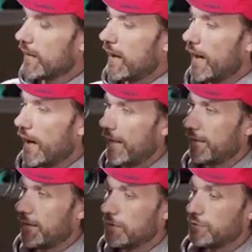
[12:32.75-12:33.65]
And
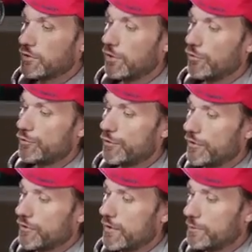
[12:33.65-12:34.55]
then if you go
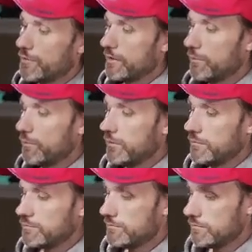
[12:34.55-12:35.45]
further up the gimbal,